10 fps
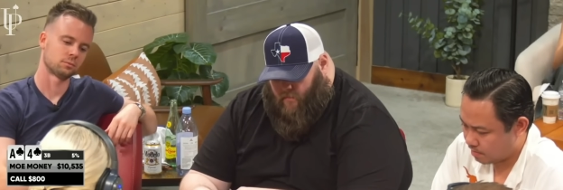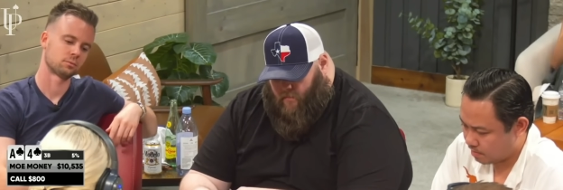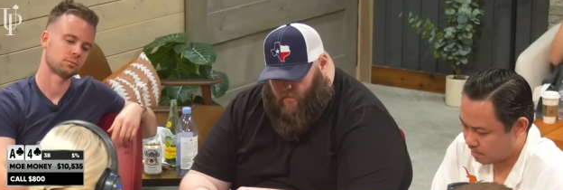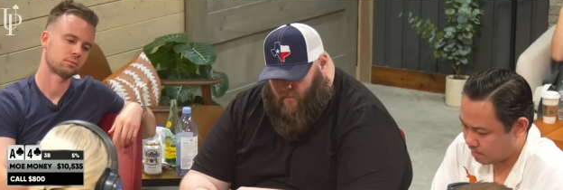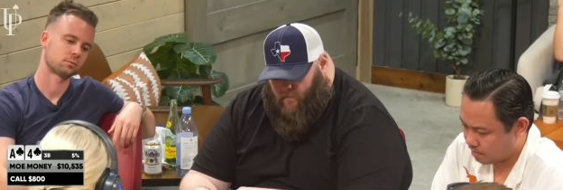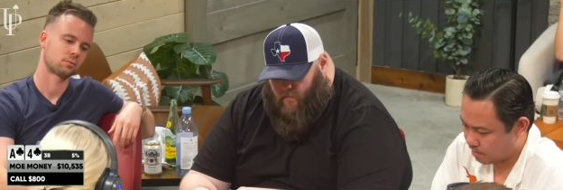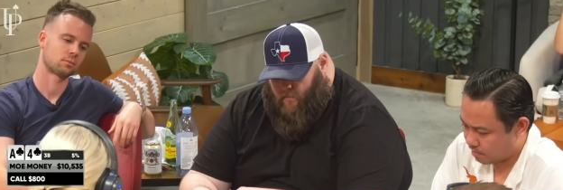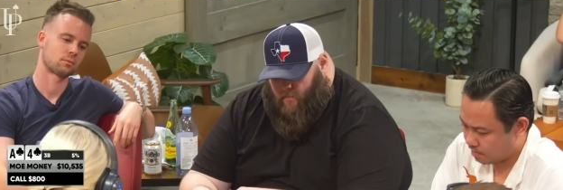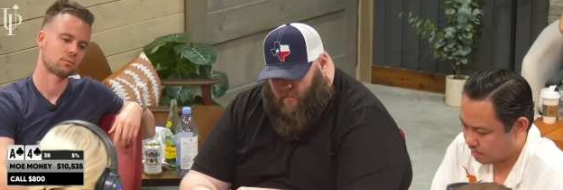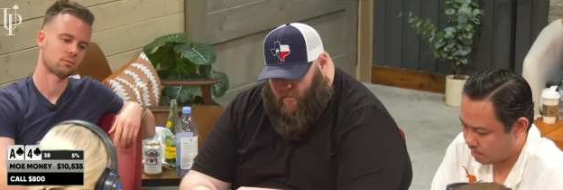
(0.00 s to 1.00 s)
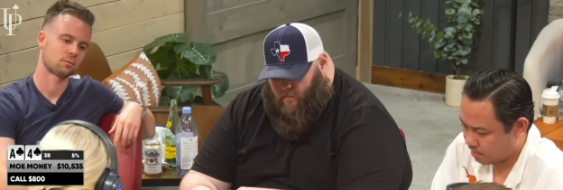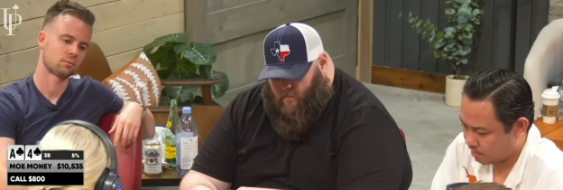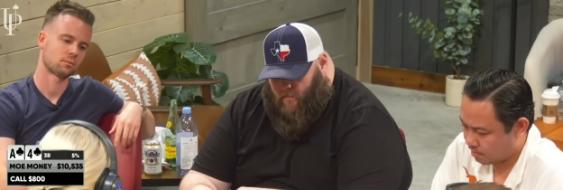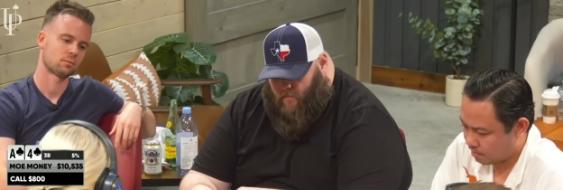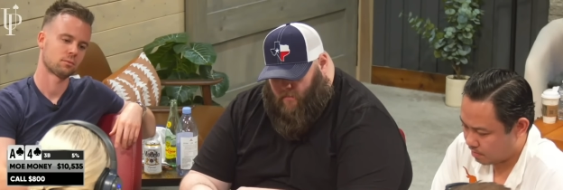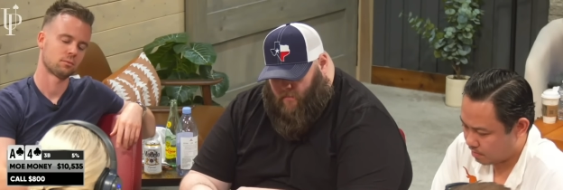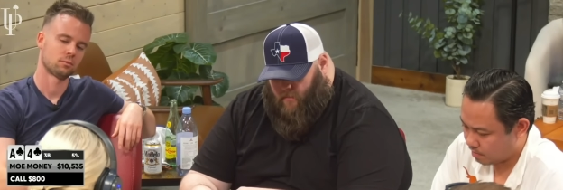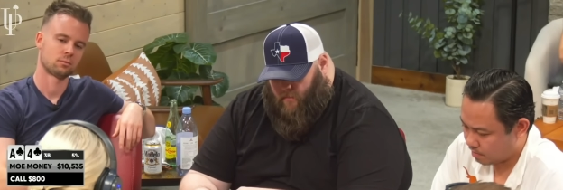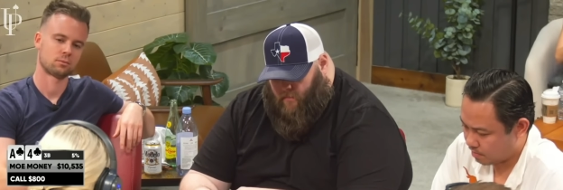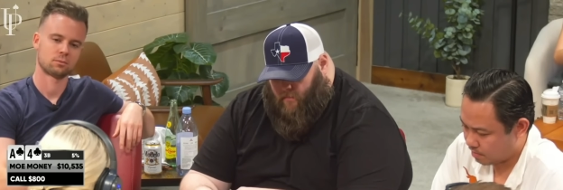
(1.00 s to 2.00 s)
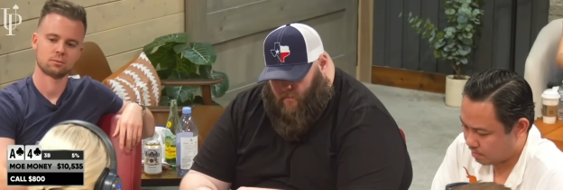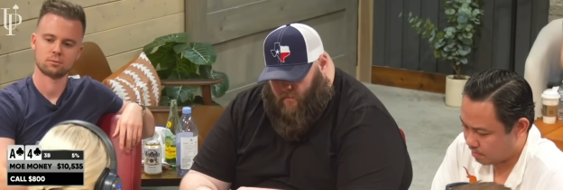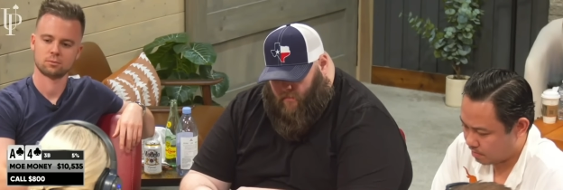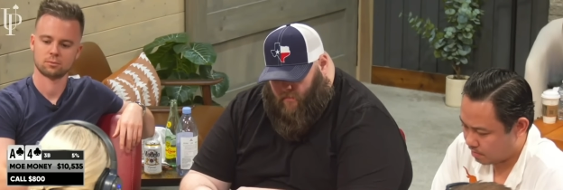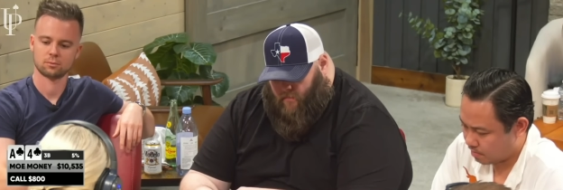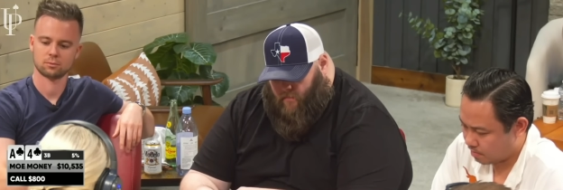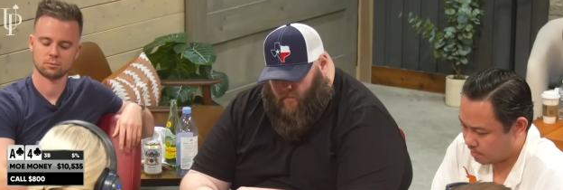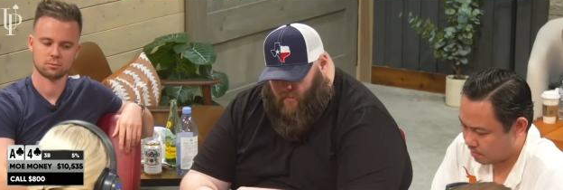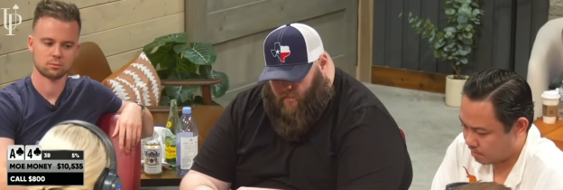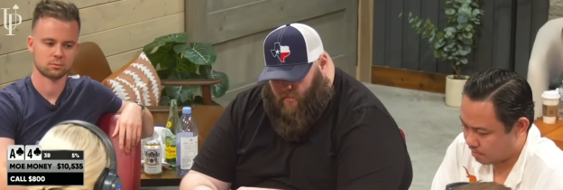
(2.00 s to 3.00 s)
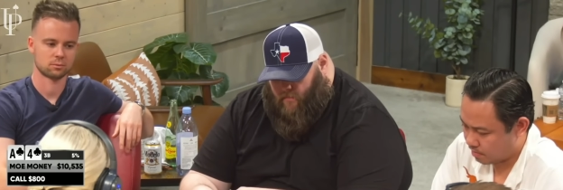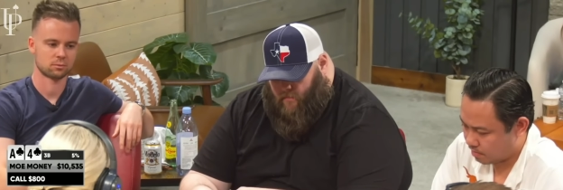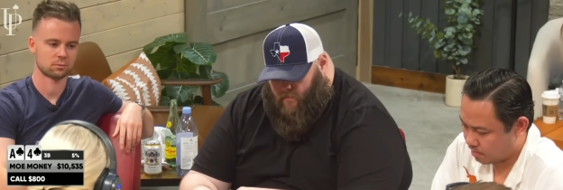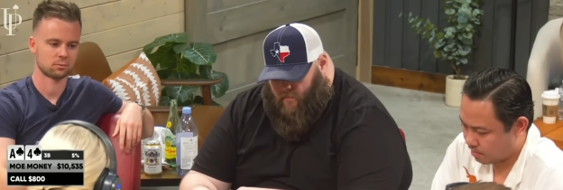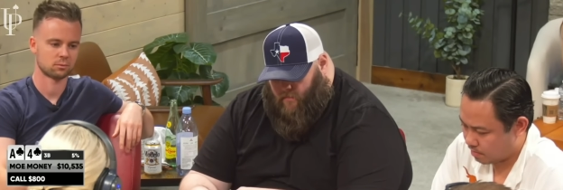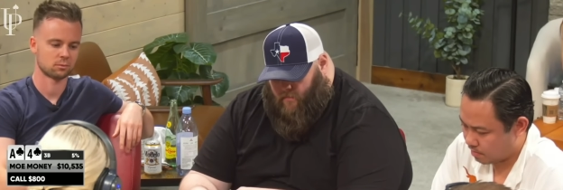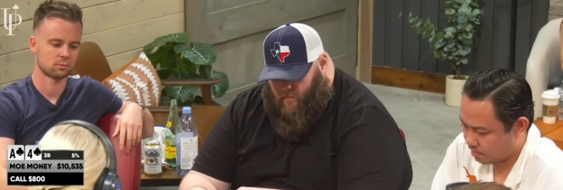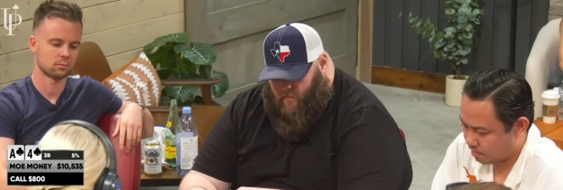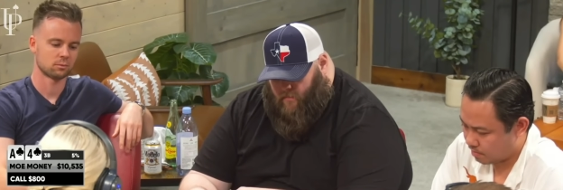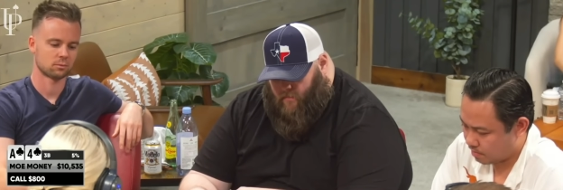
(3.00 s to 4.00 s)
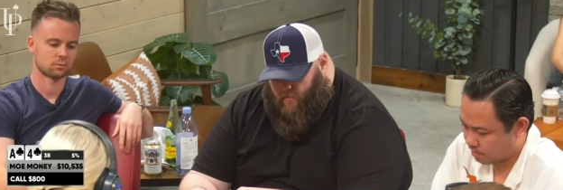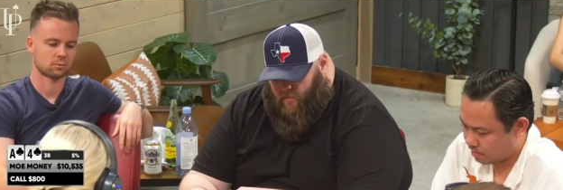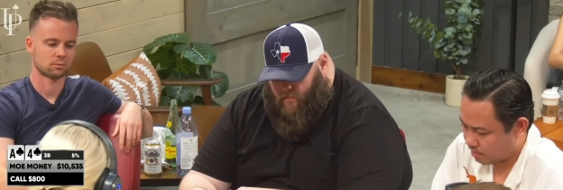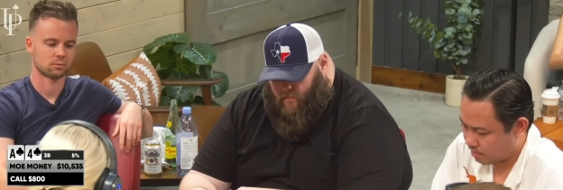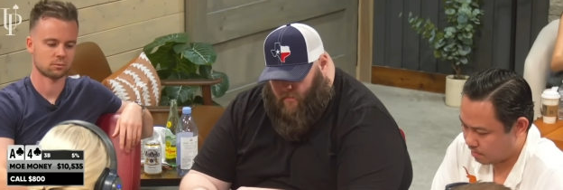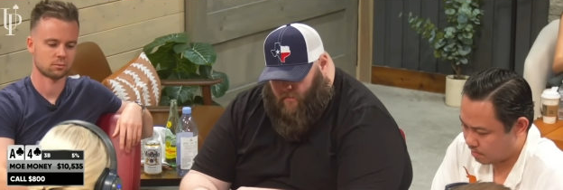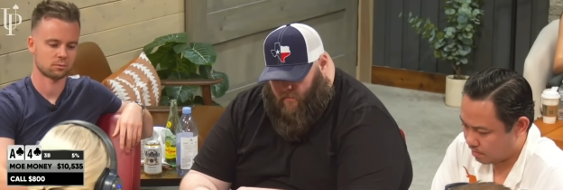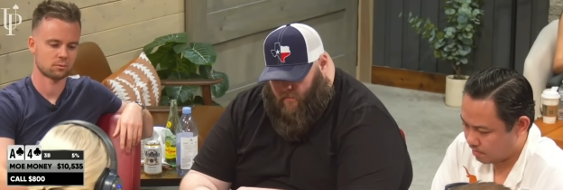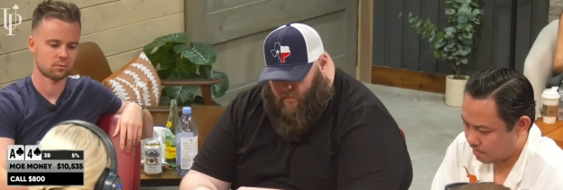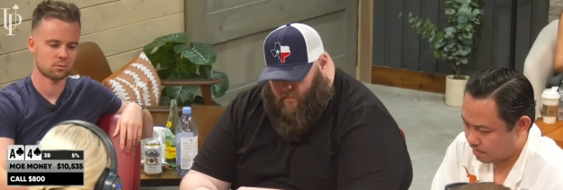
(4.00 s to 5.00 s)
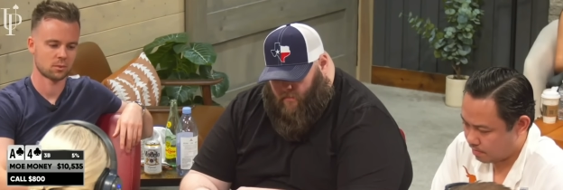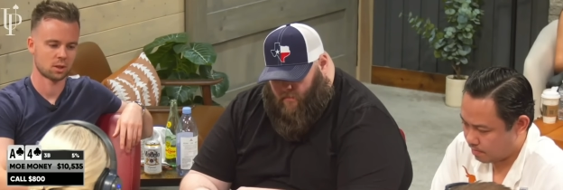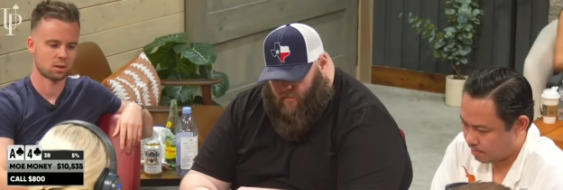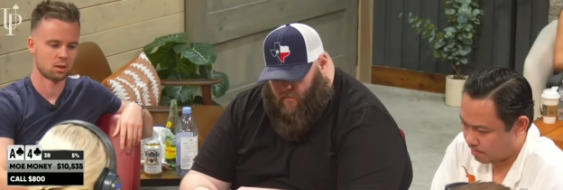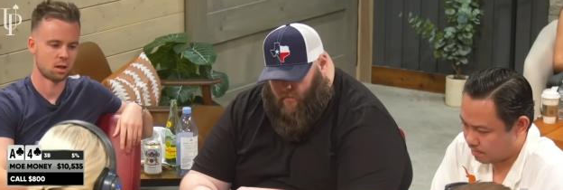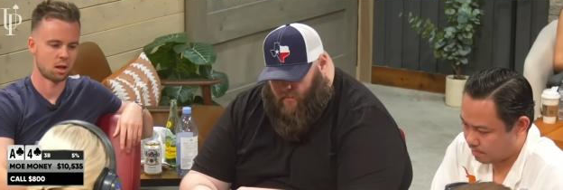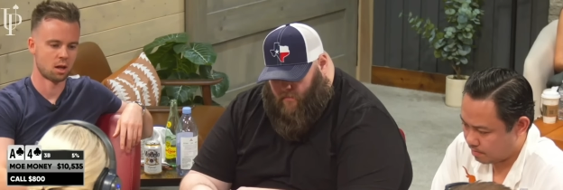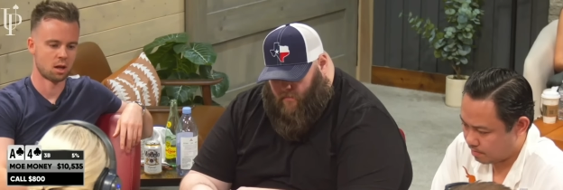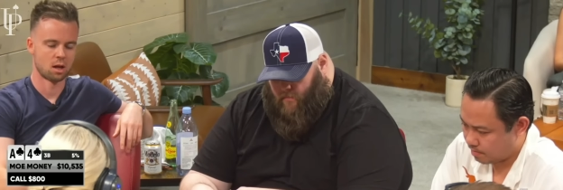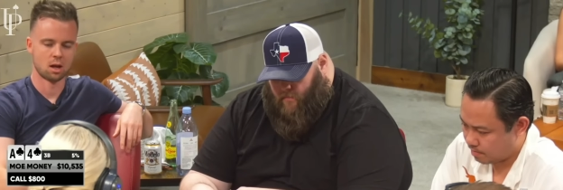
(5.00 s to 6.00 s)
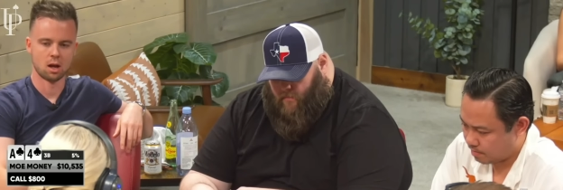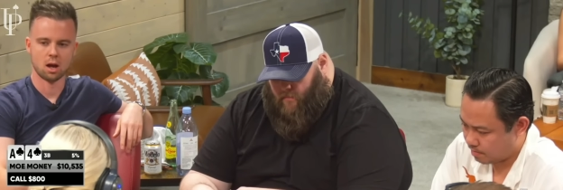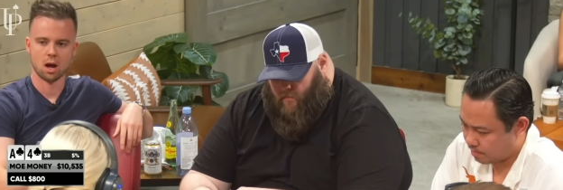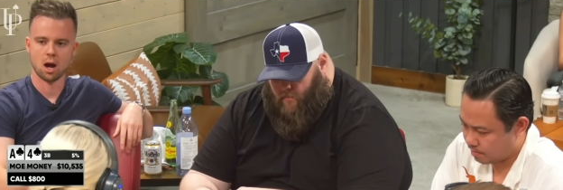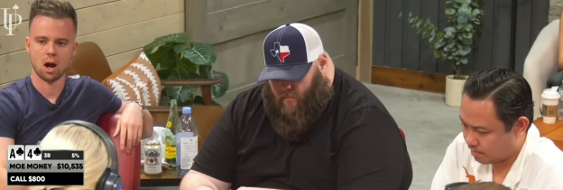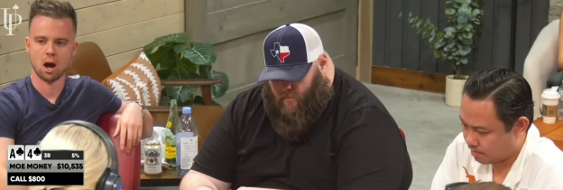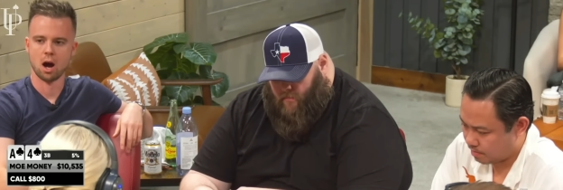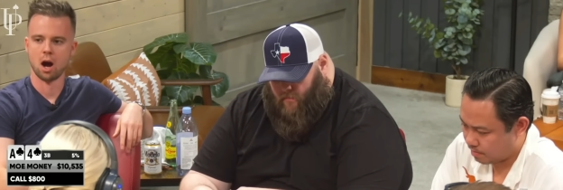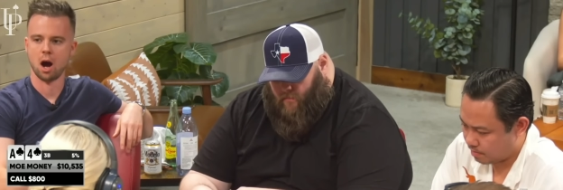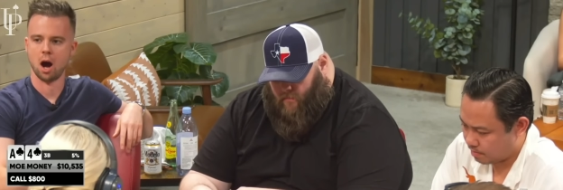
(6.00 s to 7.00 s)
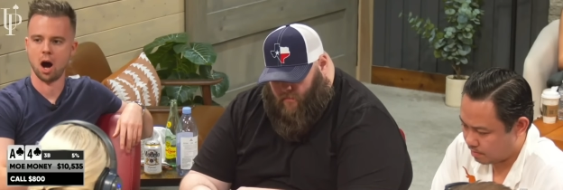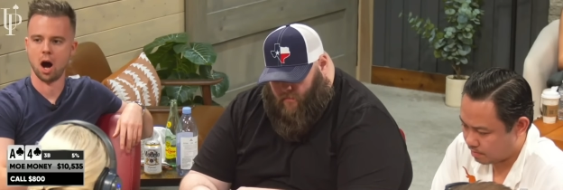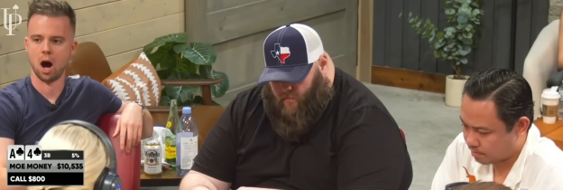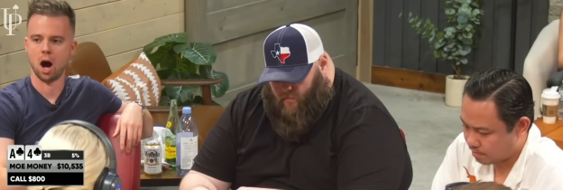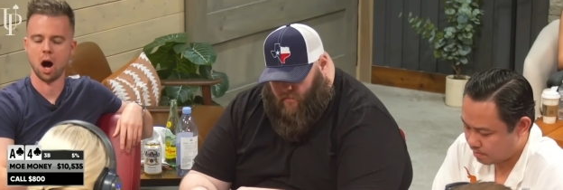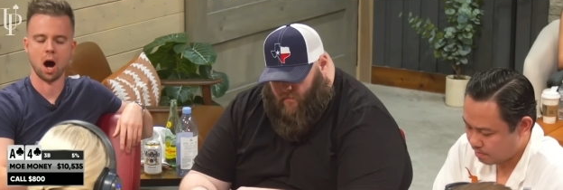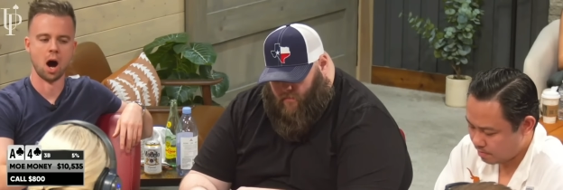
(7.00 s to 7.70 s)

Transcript: (silence)